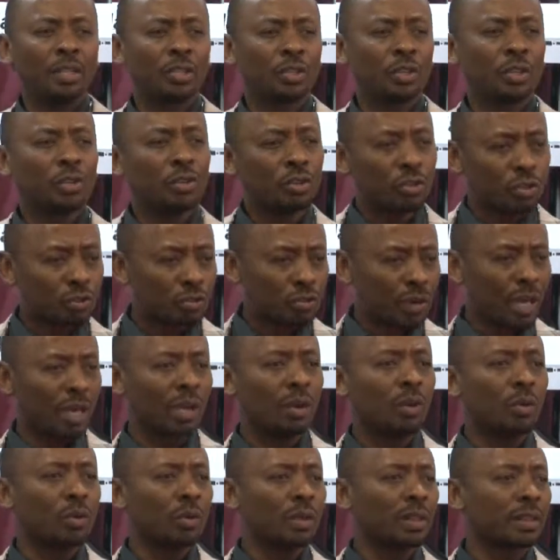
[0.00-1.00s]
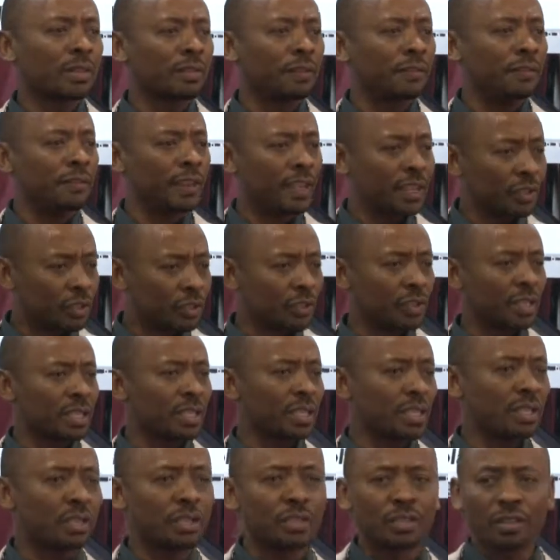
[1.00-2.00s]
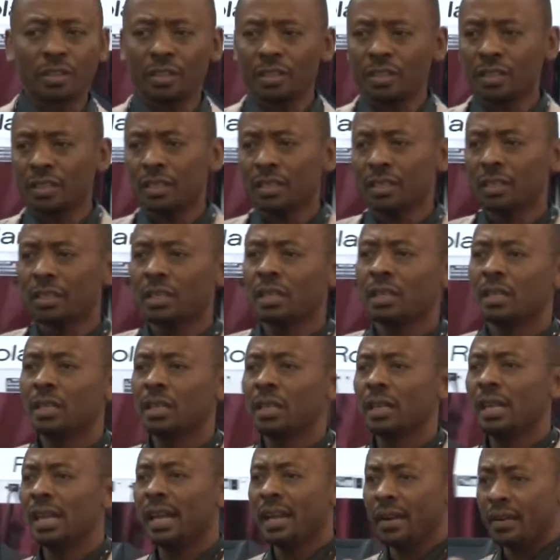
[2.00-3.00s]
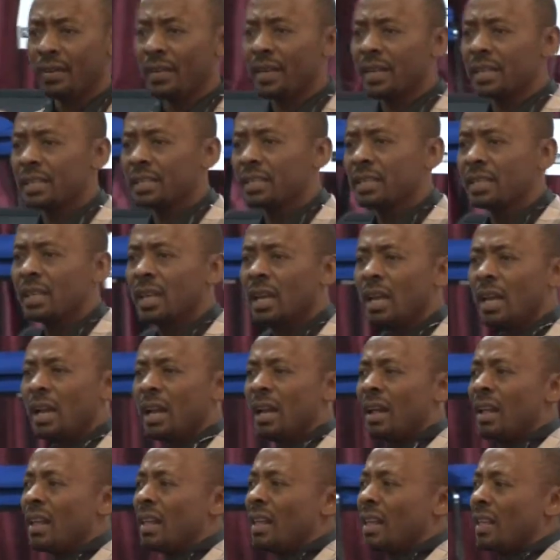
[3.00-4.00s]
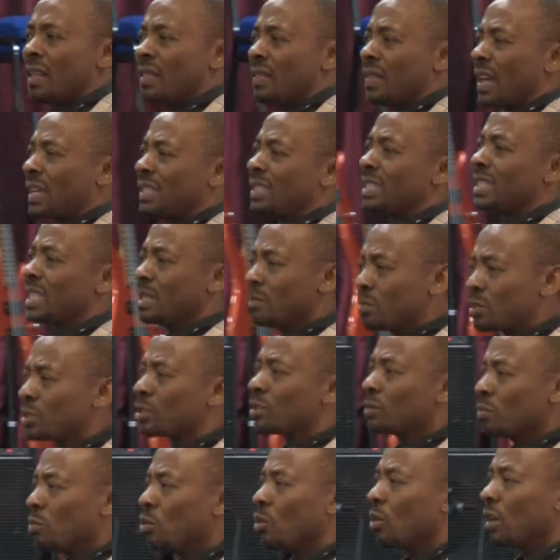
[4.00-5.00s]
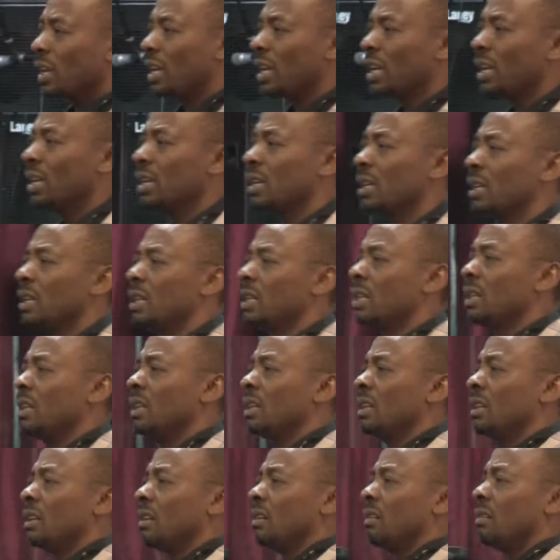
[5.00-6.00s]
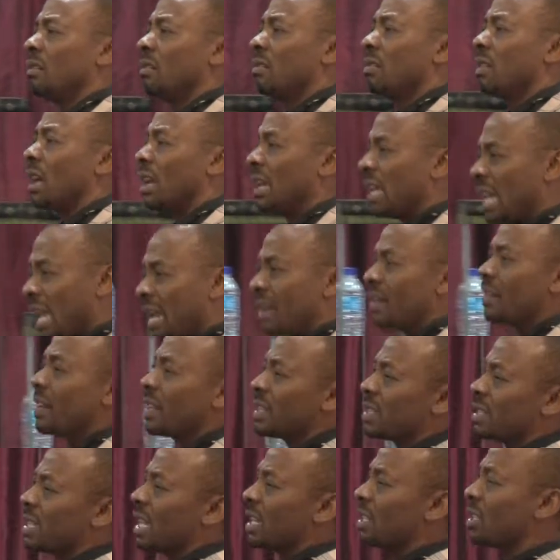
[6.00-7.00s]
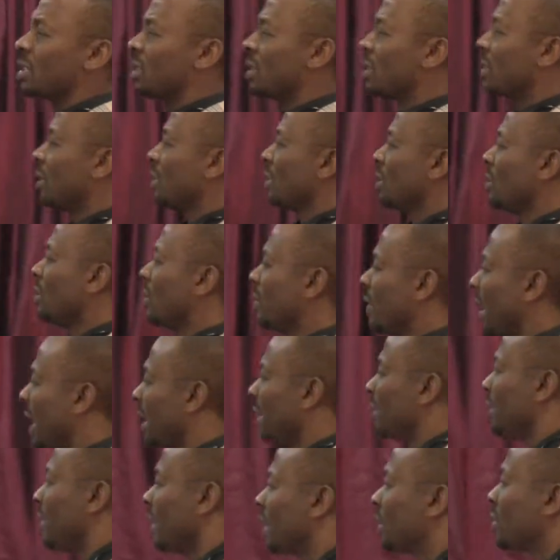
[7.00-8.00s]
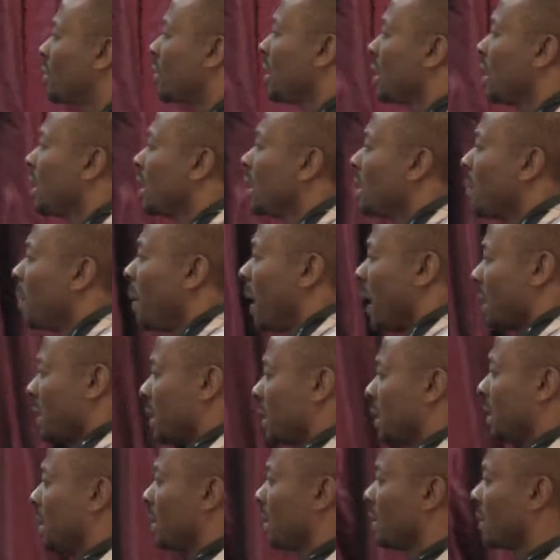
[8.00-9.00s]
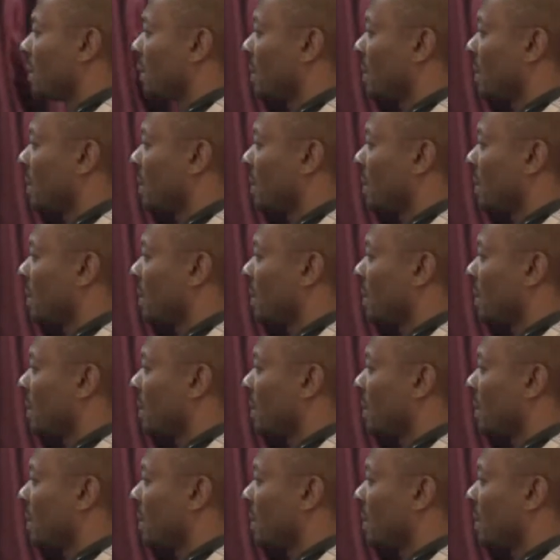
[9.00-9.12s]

do you struggle with victories in certain areas that seem smaller than areas that you've had victory in in the past?